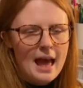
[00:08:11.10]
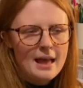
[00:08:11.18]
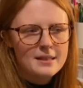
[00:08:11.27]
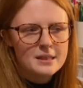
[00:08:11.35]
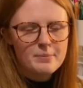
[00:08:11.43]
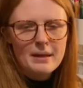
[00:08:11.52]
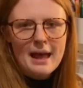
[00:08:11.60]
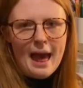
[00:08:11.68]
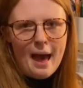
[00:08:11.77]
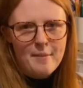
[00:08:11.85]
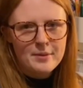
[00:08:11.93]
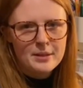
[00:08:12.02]
split
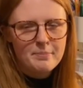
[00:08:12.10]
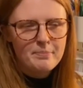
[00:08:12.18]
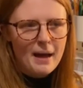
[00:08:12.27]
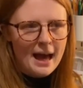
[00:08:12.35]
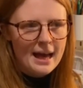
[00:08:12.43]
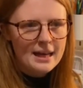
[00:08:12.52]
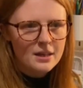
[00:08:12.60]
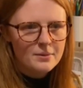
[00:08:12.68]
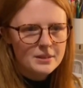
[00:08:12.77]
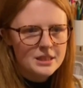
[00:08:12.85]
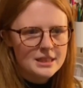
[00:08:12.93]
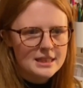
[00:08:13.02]
hem at the back,
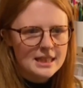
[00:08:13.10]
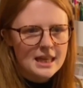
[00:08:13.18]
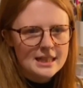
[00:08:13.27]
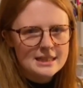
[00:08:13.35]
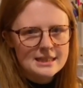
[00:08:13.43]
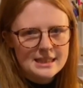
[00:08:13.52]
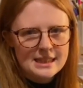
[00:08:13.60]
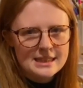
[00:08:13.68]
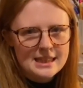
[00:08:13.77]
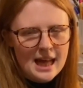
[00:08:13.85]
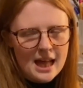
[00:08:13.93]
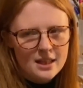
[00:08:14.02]
which is a nice
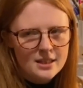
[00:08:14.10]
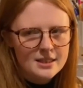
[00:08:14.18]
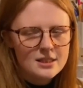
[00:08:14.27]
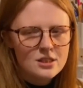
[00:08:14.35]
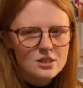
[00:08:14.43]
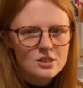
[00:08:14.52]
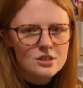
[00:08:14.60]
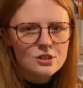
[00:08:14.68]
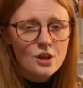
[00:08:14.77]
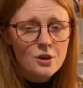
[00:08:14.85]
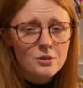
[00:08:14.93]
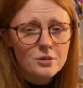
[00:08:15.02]
detail, and it's just
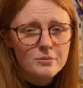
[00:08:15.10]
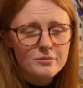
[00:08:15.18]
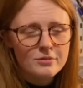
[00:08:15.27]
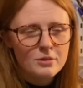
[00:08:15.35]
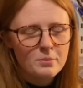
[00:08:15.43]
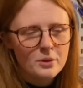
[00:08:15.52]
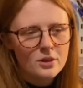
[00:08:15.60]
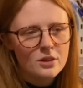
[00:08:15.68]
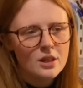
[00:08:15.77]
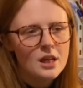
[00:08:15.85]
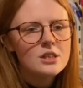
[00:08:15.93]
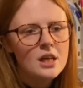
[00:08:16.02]
so
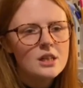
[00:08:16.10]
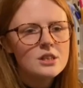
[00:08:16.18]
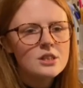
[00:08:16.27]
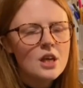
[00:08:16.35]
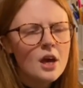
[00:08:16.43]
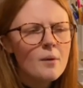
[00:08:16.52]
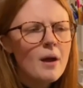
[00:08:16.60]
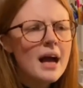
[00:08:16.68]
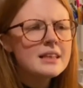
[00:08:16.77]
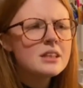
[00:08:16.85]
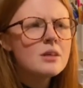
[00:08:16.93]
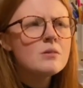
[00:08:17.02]
comfortable. So
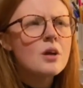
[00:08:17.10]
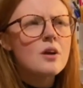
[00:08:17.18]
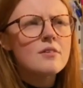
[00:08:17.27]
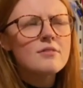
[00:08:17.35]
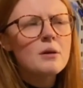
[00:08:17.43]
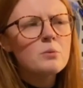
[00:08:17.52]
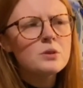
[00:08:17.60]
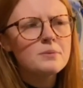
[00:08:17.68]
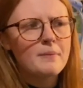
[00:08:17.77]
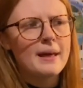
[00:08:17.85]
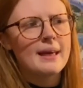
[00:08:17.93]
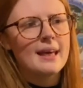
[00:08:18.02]
I don't know if I would
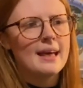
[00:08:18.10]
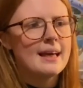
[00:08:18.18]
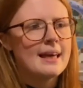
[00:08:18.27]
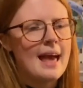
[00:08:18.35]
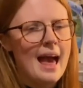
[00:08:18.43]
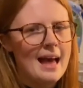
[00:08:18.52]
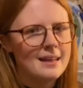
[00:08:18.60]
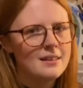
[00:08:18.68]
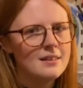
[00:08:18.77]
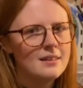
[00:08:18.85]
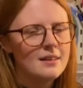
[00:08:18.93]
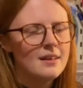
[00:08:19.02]
make it
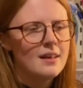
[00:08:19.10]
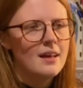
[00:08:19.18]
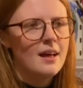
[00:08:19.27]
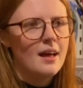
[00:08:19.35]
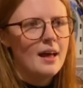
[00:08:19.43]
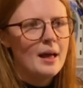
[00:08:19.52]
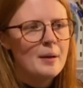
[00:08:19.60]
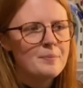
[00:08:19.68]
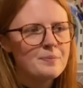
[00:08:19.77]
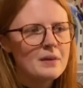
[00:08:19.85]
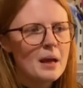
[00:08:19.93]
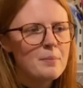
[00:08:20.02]
again.
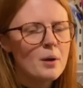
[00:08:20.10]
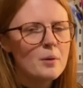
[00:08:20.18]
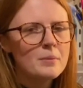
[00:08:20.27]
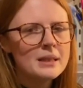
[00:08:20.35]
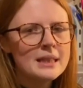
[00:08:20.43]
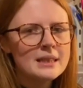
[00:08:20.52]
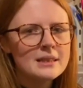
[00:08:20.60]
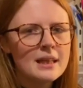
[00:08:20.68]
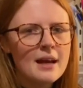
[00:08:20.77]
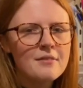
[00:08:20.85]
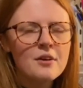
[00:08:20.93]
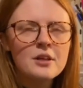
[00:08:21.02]
I've
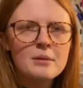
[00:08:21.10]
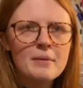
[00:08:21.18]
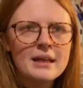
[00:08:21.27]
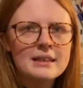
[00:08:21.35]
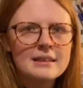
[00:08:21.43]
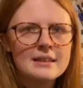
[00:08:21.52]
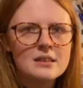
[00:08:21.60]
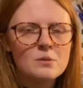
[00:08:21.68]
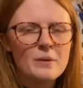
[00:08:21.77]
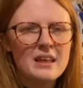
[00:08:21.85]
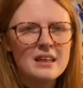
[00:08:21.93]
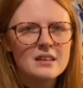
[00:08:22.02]
only made it this
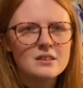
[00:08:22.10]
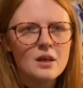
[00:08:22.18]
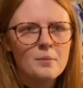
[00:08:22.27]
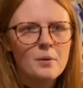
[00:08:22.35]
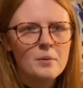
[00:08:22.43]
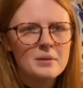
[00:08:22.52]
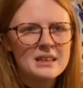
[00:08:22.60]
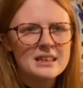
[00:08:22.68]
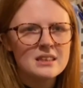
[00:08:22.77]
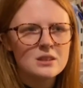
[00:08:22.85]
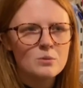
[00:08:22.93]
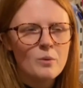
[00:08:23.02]
week, so I probably
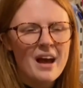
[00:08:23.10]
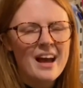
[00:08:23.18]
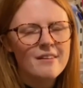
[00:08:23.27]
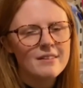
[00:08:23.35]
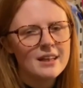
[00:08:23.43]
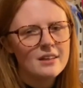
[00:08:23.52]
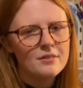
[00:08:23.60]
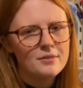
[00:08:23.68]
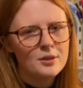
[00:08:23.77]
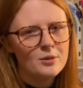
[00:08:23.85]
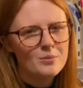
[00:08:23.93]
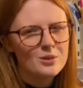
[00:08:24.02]
need to wear it a
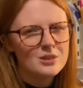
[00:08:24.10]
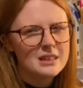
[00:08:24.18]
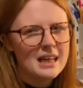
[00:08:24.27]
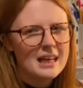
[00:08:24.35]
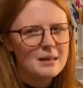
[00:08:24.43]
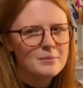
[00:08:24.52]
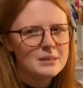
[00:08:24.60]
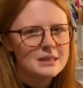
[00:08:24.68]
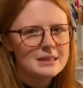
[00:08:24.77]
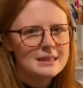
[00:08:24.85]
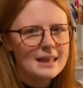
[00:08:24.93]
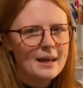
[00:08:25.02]
few more times and
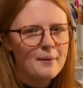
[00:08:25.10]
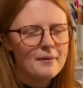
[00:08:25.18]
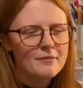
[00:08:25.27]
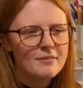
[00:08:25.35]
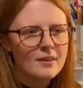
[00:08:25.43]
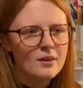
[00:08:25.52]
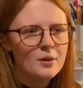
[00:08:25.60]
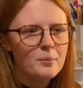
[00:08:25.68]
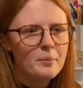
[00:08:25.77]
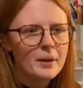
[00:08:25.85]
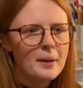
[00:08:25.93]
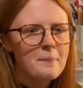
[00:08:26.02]
see how I feel,
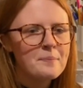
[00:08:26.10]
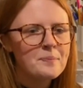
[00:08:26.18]
but